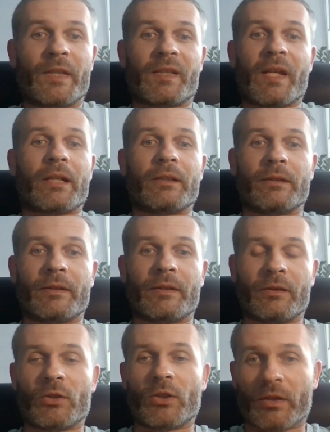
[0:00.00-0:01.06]

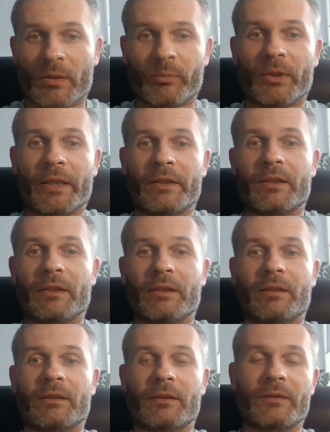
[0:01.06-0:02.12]
seconds and just applied
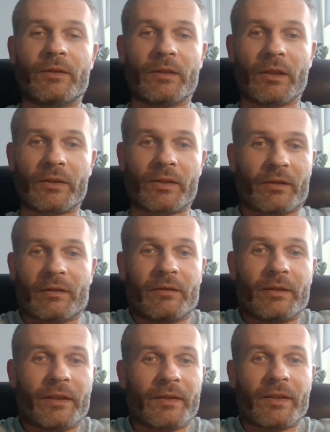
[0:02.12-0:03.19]
the nuts and
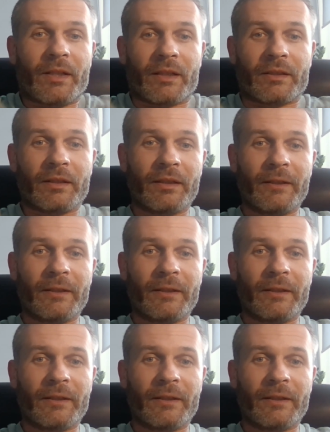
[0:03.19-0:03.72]
that's it.